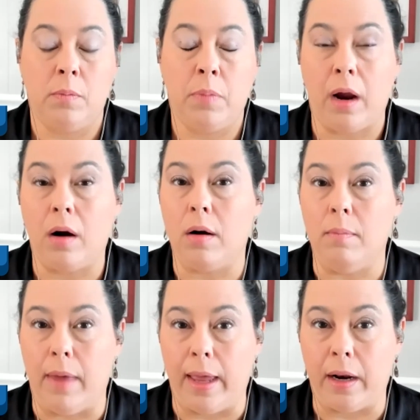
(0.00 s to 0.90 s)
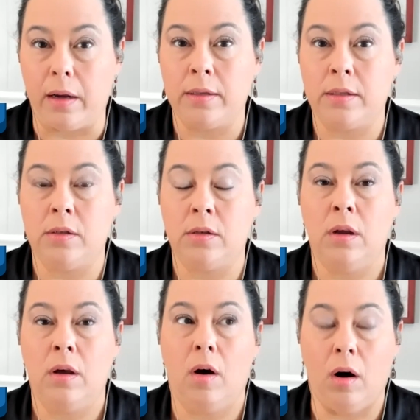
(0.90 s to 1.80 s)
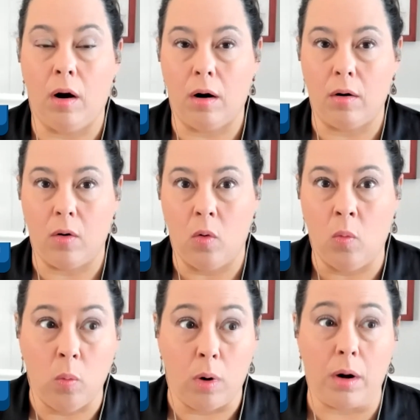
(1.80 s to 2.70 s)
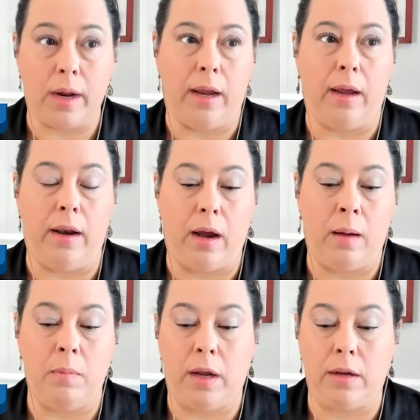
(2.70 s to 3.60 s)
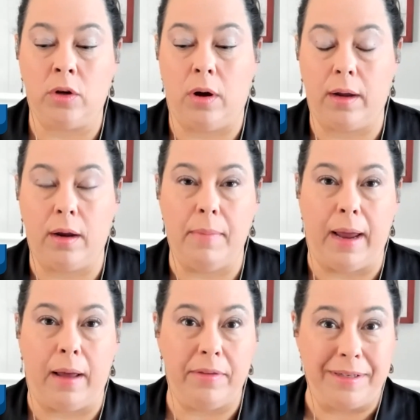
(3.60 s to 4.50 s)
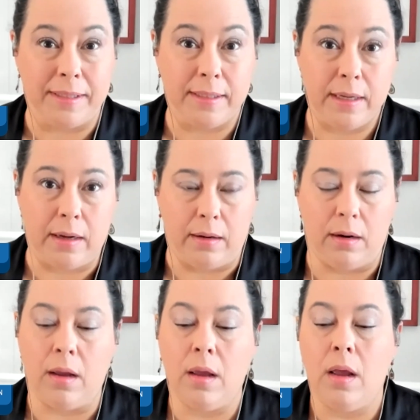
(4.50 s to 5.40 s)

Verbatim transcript: paramedics are working, and I, am not talking about this scene,